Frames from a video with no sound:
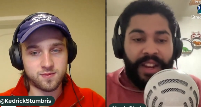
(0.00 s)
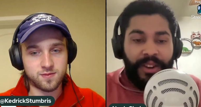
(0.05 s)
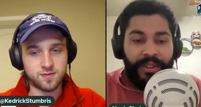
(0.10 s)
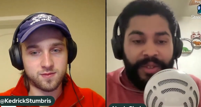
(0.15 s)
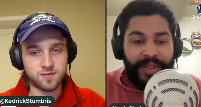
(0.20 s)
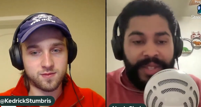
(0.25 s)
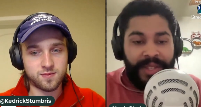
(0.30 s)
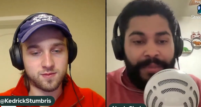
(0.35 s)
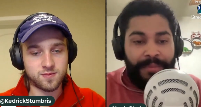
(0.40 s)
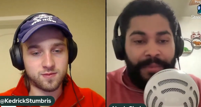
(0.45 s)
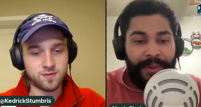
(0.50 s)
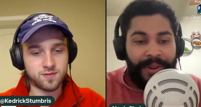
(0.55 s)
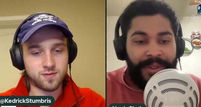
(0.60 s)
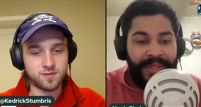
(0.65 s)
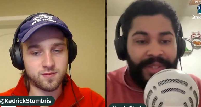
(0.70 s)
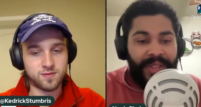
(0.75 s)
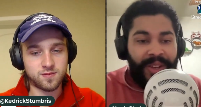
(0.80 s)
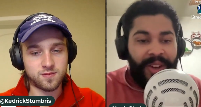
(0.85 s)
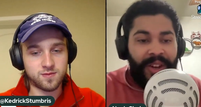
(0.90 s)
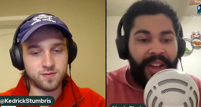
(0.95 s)
Speaker 1: Chrissy
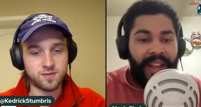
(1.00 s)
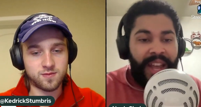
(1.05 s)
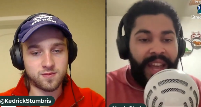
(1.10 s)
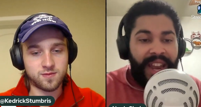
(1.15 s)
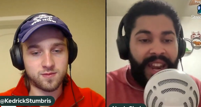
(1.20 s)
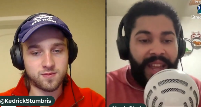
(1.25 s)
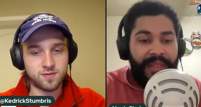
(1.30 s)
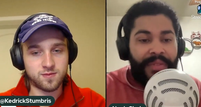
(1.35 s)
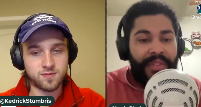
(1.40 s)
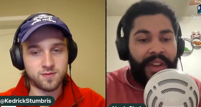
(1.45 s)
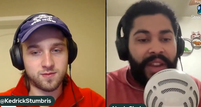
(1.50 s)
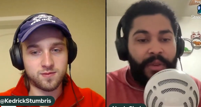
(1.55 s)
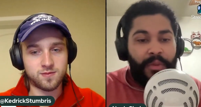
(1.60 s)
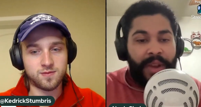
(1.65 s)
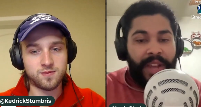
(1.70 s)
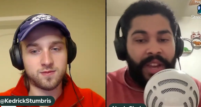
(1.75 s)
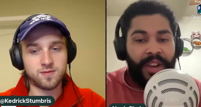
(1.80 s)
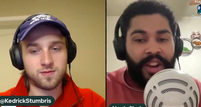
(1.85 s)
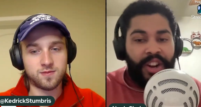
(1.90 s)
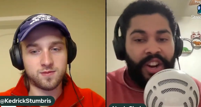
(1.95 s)
Birdsall, and Anthony
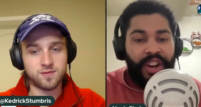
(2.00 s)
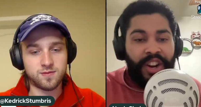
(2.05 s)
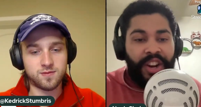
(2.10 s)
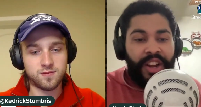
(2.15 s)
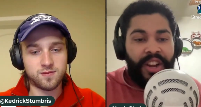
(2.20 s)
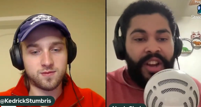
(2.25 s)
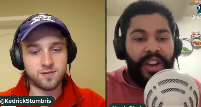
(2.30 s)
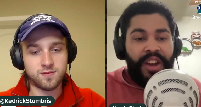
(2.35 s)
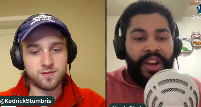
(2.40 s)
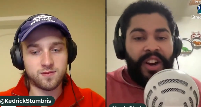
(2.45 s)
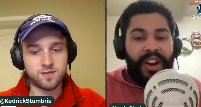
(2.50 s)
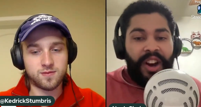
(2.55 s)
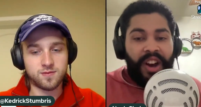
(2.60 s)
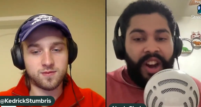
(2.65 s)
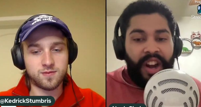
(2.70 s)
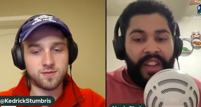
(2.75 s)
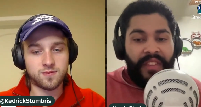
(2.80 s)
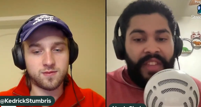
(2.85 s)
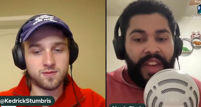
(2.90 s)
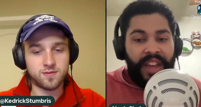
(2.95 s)
Winker on
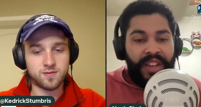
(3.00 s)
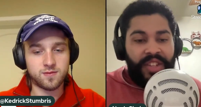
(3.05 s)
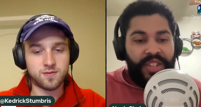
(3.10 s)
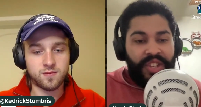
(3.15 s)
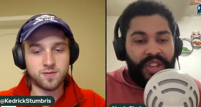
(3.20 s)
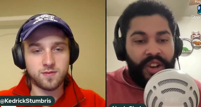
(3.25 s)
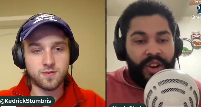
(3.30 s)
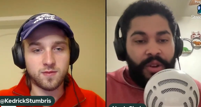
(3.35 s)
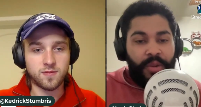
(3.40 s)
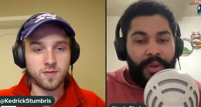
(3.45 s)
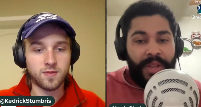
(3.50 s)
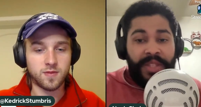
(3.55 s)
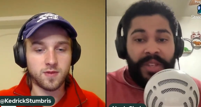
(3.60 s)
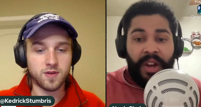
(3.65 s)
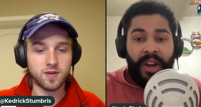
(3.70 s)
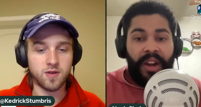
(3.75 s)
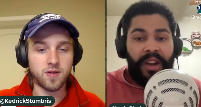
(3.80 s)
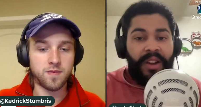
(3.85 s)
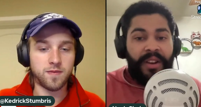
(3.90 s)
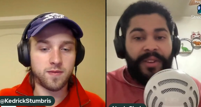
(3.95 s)
that show. We talk
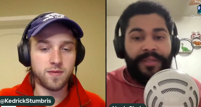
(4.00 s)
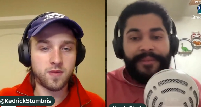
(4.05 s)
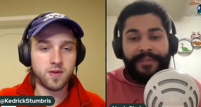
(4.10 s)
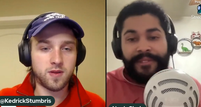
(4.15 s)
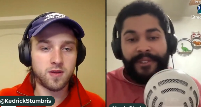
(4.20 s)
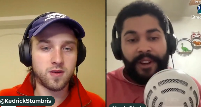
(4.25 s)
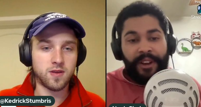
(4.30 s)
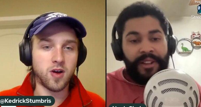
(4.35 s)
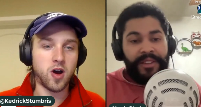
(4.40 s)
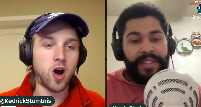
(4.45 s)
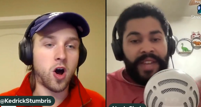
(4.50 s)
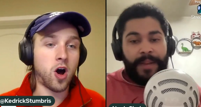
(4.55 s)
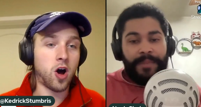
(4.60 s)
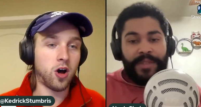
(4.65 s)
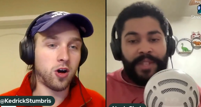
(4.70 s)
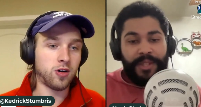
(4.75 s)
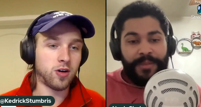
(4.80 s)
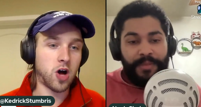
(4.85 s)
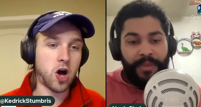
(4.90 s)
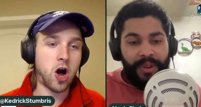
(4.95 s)
all types all,
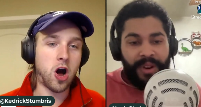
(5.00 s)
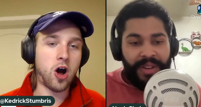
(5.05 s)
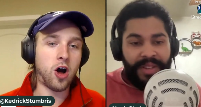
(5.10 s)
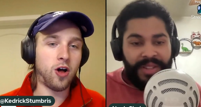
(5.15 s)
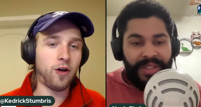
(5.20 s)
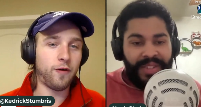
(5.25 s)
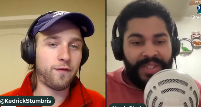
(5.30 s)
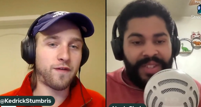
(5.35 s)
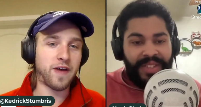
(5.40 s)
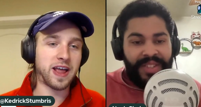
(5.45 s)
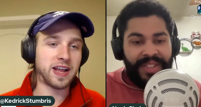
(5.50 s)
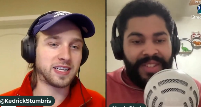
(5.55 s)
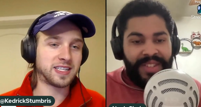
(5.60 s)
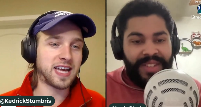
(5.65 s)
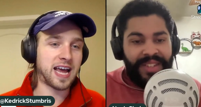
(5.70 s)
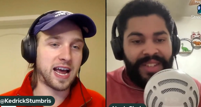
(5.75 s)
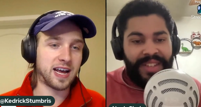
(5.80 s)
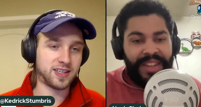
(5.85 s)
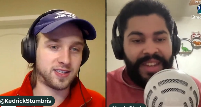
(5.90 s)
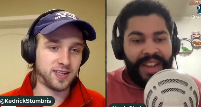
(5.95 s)
all
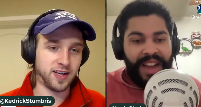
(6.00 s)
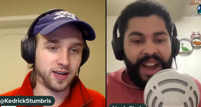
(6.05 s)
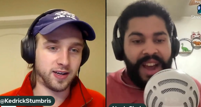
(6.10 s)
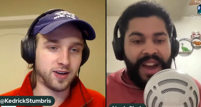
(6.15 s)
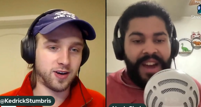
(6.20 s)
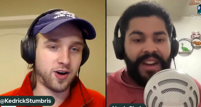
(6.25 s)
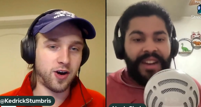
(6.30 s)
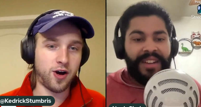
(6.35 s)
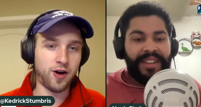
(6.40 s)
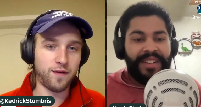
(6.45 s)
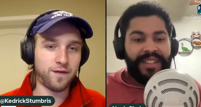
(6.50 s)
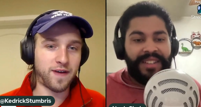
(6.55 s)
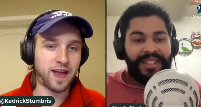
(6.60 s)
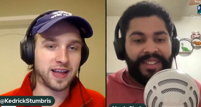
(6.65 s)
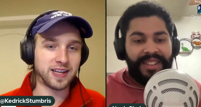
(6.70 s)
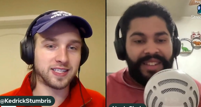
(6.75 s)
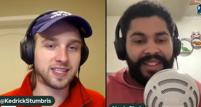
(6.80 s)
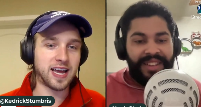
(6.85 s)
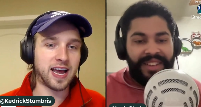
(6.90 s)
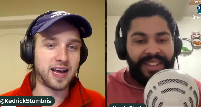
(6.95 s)
Speaker 2: fantastic. All
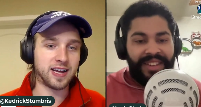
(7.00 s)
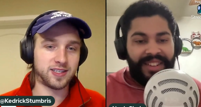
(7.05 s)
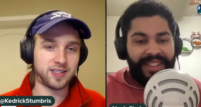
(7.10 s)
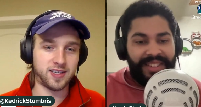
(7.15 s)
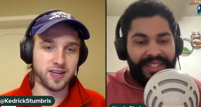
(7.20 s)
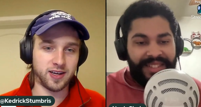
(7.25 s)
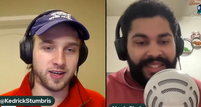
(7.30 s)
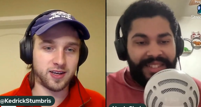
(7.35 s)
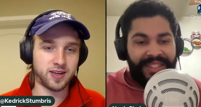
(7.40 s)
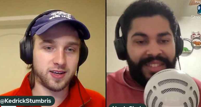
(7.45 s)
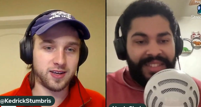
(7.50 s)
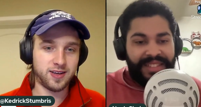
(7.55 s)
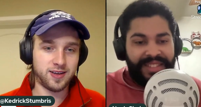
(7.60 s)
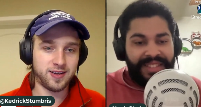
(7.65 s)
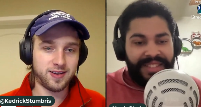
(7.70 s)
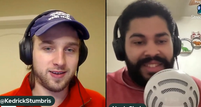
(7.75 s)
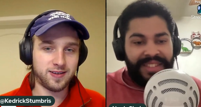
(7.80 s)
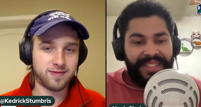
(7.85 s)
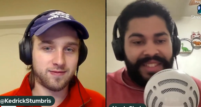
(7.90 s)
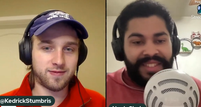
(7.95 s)
fantastic
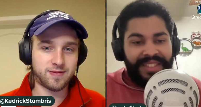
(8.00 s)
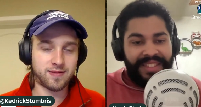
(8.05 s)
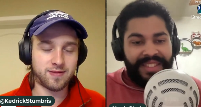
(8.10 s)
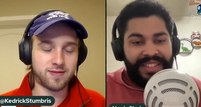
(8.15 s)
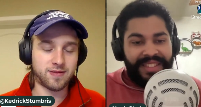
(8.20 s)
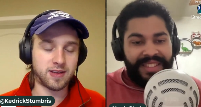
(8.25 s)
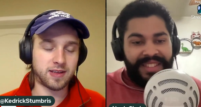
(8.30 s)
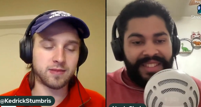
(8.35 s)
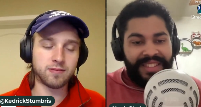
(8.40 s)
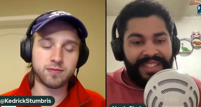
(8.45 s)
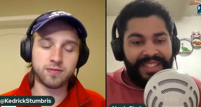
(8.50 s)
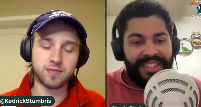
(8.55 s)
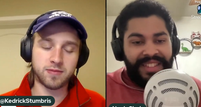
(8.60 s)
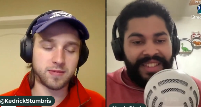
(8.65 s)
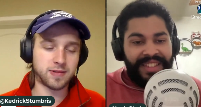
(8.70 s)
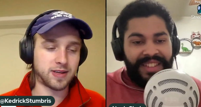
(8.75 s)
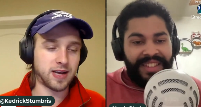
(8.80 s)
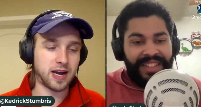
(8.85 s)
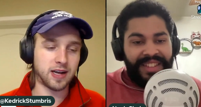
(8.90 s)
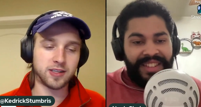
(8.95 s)

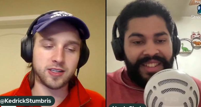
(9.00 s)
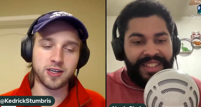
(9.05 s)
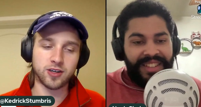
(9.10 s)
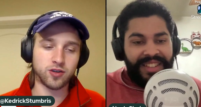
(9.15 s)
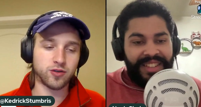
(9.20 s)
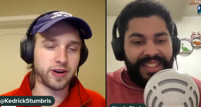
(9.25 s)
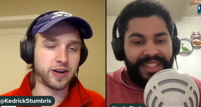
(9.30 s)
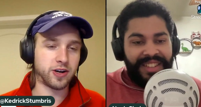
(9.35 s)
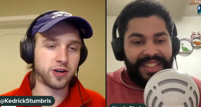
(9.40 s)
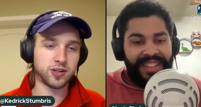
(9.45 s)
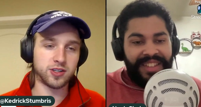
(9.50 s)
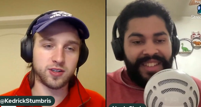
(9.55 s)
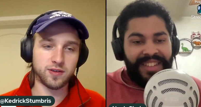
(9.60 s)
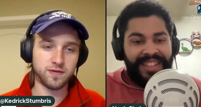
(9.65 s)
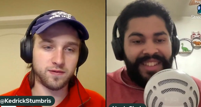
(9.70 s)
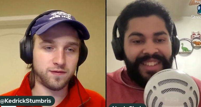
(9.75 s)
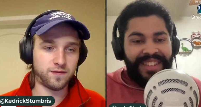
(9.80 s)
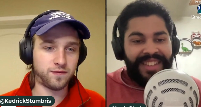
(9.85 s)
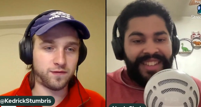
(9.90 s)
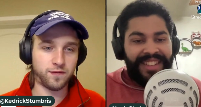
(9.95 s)
content creators,
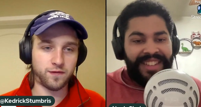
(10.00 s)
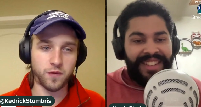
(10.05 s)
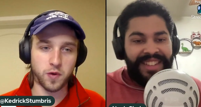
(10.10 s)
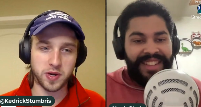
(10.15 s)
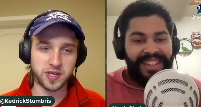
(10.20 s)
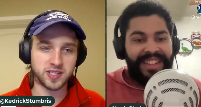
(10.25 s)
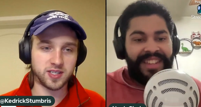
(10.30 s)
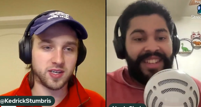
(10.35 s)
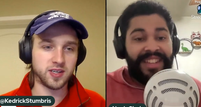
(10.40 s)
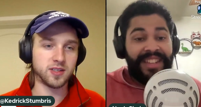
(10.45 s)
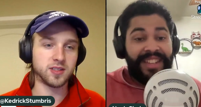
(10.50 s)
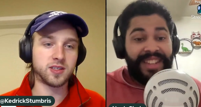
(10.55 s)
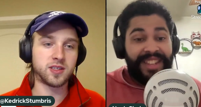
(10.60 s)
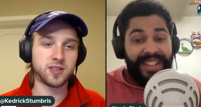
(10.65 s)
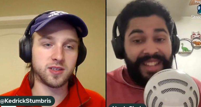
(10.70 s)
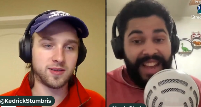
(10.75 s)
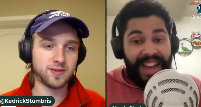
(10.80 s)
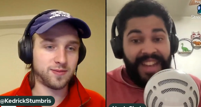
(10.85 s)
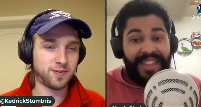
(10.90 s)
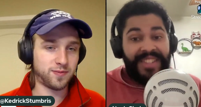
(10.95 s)
voices,
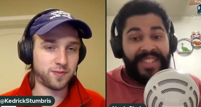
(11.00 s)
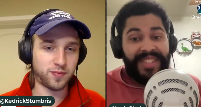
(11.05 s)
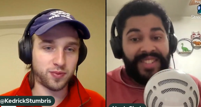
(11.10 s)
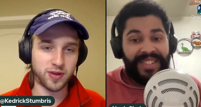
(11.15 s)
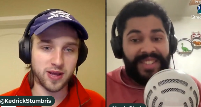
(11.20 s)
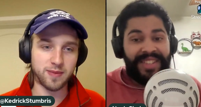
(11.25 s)
yes,